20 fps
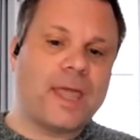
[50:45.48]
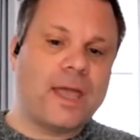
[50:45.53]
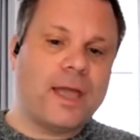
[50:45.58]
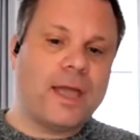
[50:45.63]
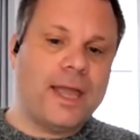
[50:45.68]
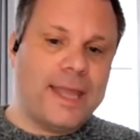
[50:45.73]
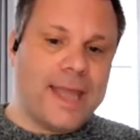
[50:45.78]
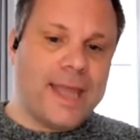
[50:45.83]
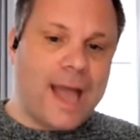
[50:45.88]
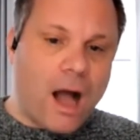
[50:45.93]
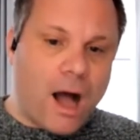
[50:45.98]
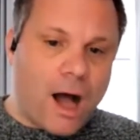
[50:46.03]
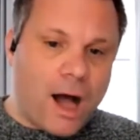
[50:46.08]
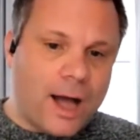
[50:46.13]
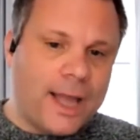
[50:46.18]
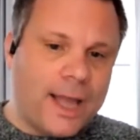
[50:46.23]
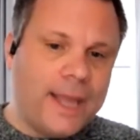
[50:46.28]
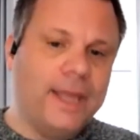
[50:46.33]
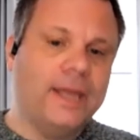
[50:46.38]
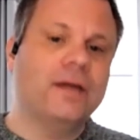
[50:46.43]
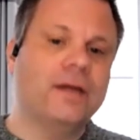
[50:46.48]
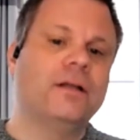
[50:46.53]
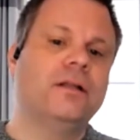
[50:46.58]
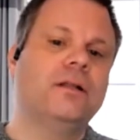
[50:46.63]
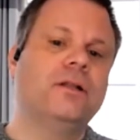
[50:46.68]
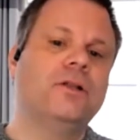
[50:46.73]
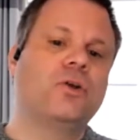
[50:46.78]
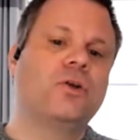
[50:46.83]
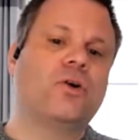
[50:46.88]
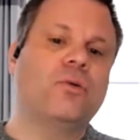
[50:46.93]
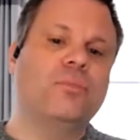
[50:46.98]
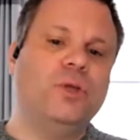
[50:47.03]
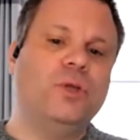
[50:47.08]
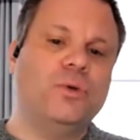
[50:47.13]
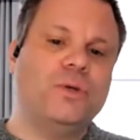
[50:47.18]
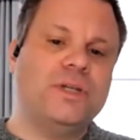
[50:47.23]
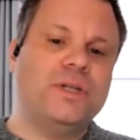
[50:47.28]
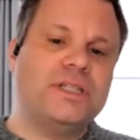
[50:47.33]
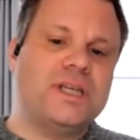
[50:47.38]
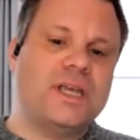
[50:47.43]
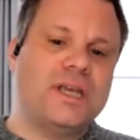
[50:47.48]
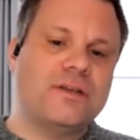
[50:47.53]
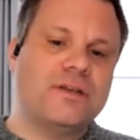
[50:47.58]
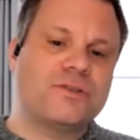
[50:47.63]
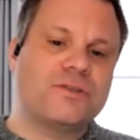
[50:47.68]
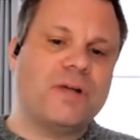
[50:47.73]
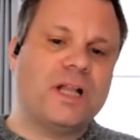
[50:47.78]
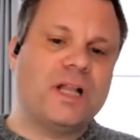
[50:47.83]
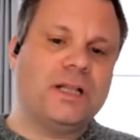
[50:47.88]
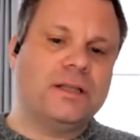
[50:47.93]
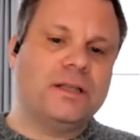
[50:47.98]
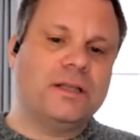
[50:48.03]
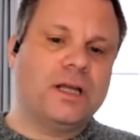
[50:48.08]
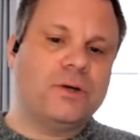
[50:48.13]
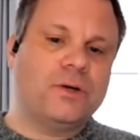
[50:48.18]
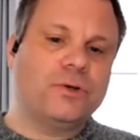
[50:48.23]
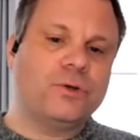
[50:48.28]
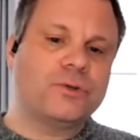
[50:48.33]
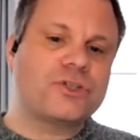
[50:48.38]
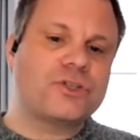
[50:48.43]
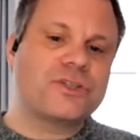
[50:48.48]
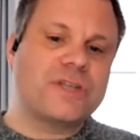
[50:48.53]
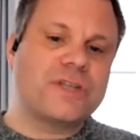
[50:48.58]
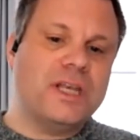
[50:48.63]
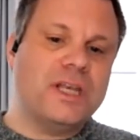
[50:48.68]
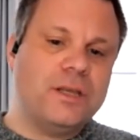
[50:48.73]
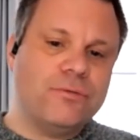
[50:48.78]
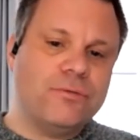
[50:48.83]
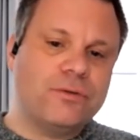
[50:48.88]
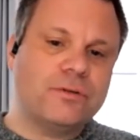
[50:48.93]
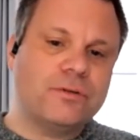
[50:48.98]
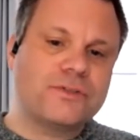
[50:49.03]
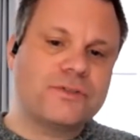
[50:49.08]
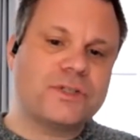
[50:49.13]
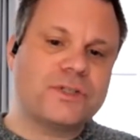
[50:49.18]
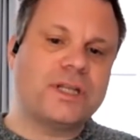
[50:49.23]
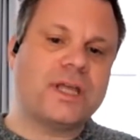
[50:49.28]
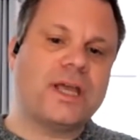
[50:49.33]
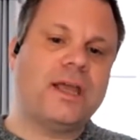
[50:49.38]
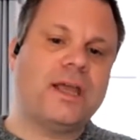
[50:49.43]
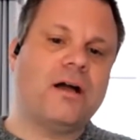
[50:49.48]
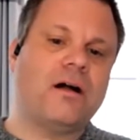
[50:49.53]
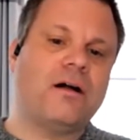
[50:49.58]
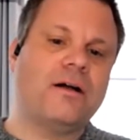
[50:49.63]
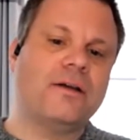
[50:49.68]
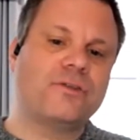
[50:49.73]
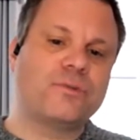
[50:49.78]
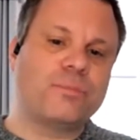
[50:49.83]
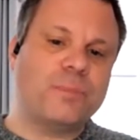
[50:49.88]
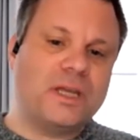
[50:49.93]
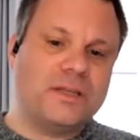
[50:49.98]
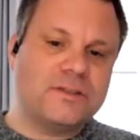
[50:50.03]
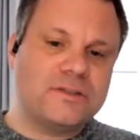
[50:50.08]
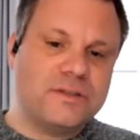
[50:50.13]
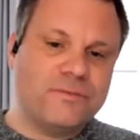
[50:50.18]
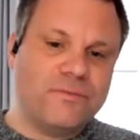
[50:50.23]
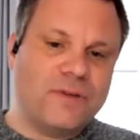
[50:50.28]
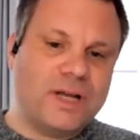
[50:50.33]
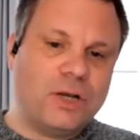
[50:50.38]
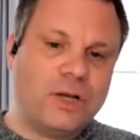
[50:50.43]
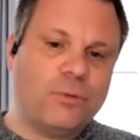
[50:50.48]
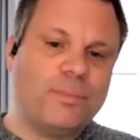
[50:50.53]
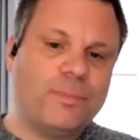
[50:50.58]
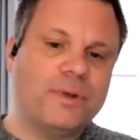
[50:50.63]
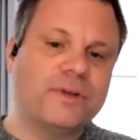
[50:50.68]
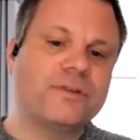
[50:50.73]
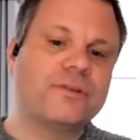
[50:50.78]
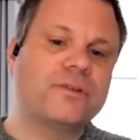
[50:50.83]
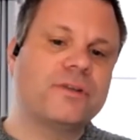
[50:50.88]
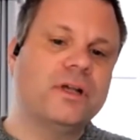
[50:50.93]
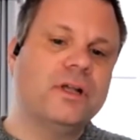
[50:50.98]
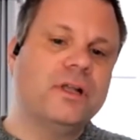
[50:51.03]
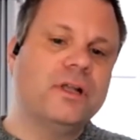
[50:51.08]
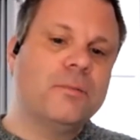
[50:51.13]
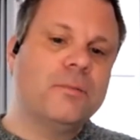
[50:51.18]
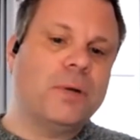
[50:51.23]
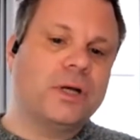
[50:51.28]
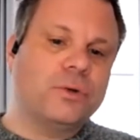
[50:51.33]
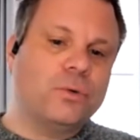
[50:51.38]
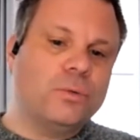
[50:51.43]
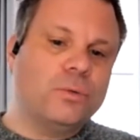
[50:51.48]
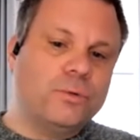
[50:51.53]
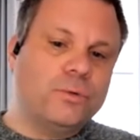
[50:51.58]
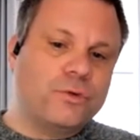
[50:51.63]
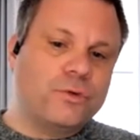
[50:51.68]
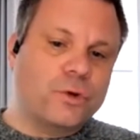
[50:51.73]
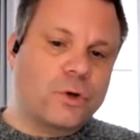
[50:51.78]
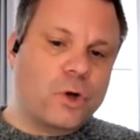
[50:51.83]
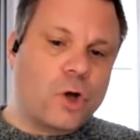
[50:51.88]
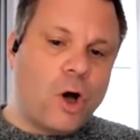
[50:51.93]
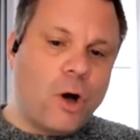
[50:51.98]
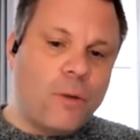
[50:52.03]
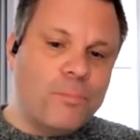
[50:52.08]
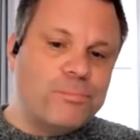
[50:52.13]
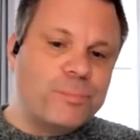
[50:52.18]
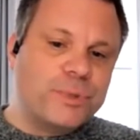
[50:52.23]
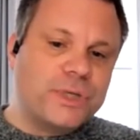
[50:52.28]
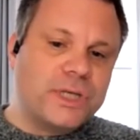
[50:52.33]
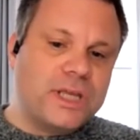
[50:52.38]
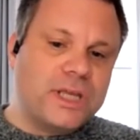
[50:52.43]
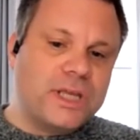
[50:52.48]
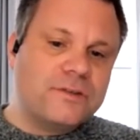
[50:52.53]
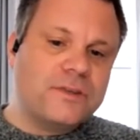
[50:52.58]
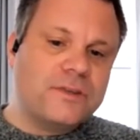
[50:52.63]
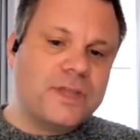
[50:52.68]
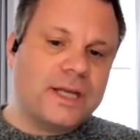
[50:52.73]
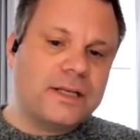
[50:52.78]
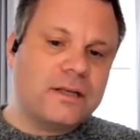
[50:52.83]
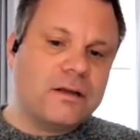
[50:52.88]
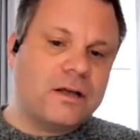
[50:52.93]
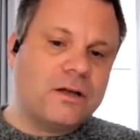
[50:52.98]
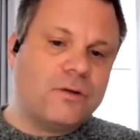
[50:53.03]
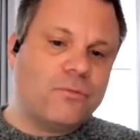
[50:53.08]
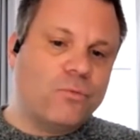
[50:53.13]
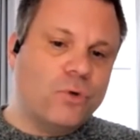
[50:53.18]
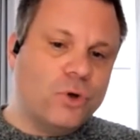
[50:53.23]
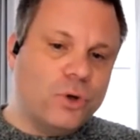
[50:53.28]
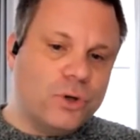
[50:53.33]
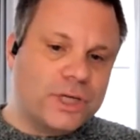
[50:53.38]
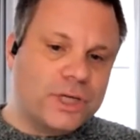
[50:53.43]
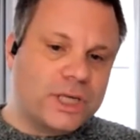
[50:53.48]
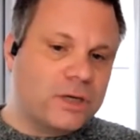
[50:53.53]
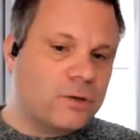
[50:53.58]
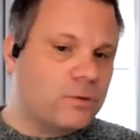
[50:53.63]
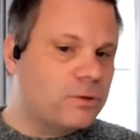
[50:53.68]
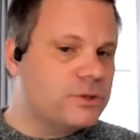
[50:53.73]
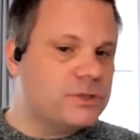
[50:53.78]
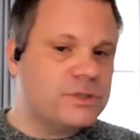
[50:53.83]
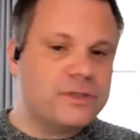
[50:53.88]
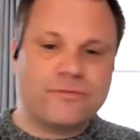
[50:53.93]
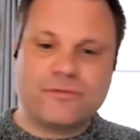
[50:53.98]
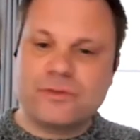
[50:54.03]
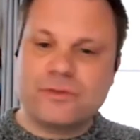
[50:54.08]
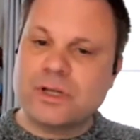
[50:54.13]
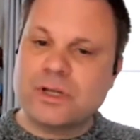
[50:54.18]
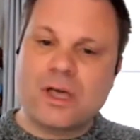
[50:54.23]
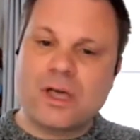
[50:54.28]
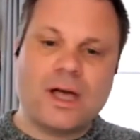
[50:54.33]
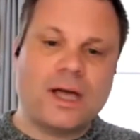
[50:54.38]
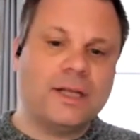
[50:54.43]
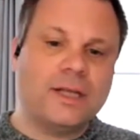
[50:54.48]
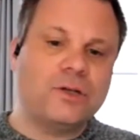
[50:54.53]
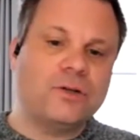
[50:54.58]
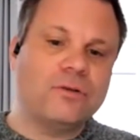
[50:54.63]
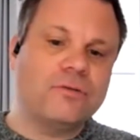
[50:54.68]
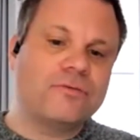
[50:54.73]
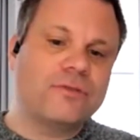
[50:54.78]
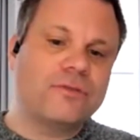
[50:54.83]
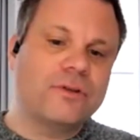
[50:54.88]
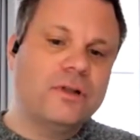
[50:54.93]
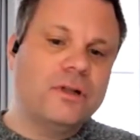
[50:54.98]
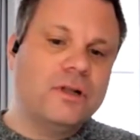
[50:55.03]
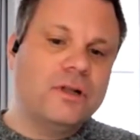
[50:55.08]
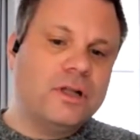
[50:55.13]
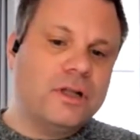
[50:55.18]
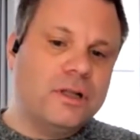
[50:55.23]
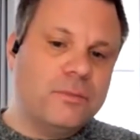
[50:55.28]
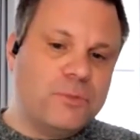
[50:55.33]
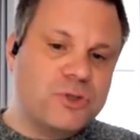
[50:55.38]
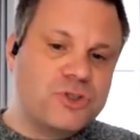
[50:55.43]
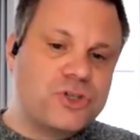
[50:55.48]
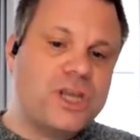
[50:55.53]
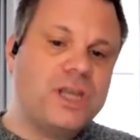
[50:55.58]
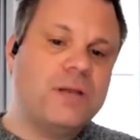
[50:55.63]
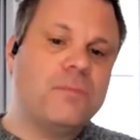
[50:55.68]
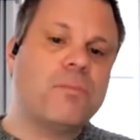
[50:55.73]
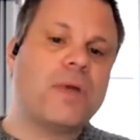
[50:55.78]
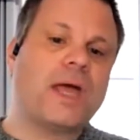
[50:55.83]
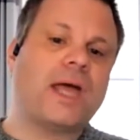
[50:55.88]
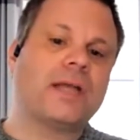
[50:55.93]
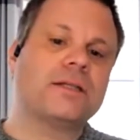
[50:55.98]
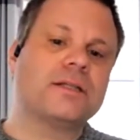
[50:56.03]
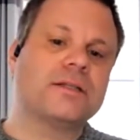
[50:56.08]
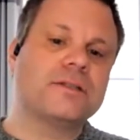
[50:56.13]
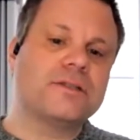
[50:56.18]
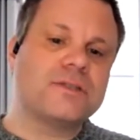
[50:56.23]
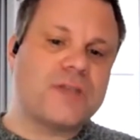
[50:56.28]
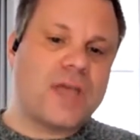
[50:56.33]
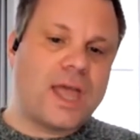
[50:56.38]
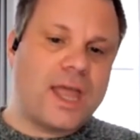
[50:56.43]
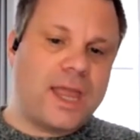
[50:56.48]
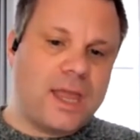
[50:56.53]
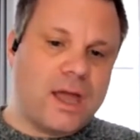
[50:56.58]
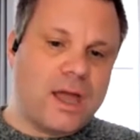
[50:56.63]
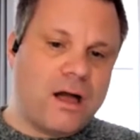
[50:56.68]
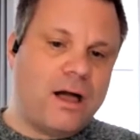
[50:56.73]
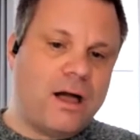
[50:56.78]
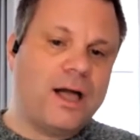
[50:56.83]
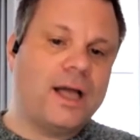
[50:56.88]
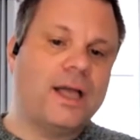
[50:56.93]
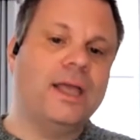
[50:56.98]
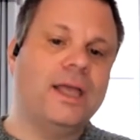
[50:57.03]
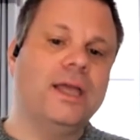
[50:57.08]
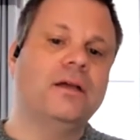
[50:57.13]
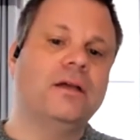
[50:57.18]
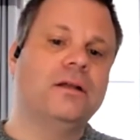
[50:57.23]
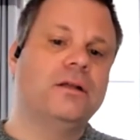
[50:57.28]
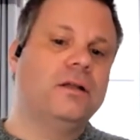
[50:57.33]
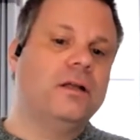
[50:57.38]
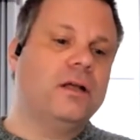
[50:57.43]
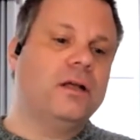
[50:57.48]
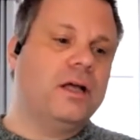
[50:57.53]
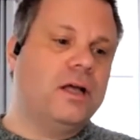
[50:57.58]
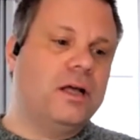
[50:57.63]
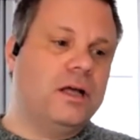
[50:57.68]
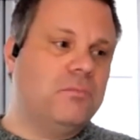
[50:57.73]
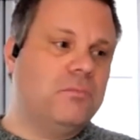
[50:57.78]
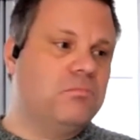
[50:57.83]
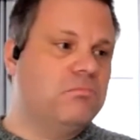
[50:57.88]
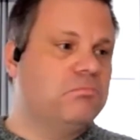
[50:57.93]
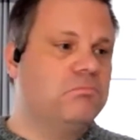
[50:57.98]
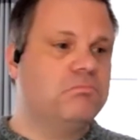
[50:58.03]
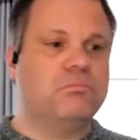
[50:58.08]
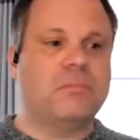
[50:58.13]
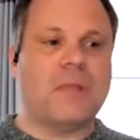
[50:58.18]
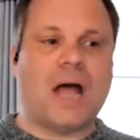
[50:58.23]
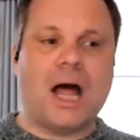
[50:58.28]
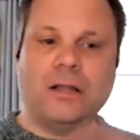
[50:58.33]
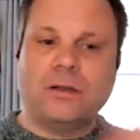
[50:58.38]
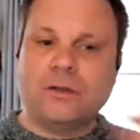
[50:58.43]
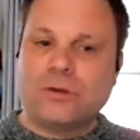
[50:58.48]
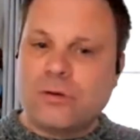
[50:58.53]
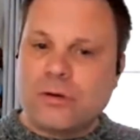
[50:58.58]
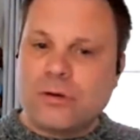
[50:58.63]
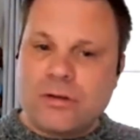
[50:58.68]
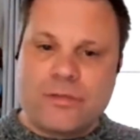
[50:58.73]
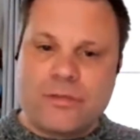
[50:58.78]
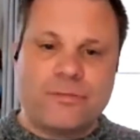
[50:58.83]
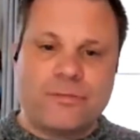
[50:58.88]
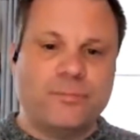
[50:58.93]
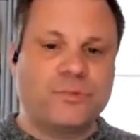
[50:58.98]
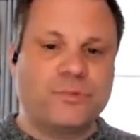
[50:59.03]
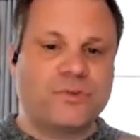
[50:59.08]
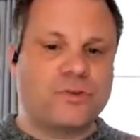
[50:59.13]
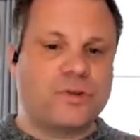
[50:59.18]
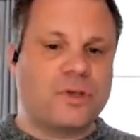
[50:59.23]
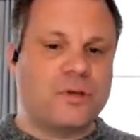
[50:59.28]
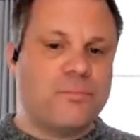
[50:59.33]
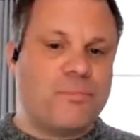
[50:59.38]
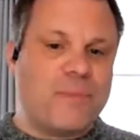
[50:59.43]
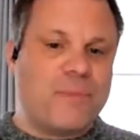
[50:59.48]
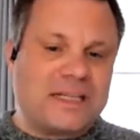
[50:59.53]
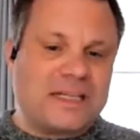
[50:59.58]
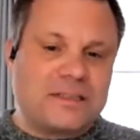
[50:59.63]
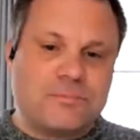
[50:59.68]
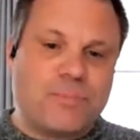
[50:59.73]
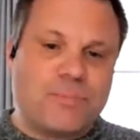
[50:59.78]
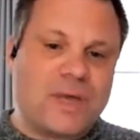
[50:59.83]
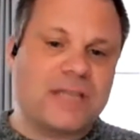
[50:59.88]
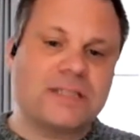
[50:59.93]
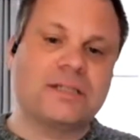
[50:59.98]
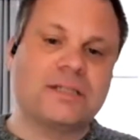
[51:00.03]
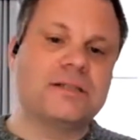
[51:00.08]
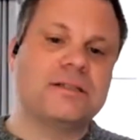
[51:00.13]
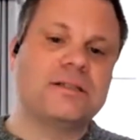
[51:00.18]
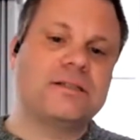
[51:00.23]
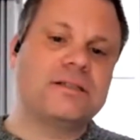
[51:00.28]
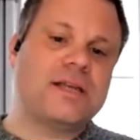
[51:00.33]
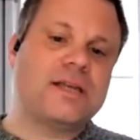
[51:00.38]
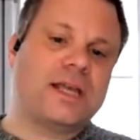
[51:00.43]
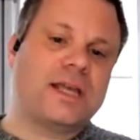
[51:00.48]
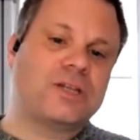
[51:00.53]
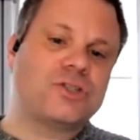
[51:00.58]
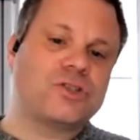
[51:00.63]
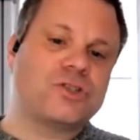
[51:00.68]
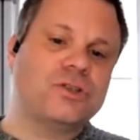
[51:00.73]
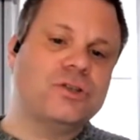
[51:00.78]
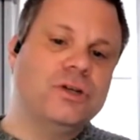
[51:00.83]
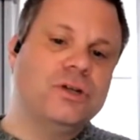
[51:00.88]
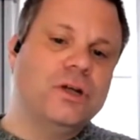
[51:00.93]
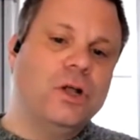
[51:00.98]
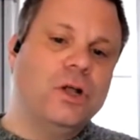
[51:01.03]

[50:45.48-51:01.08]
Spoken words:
AI community as well now, not just individuals in the AI space, developers, but also companies that are working on different kind of machine patterns, AI, algorithms, pattern detection,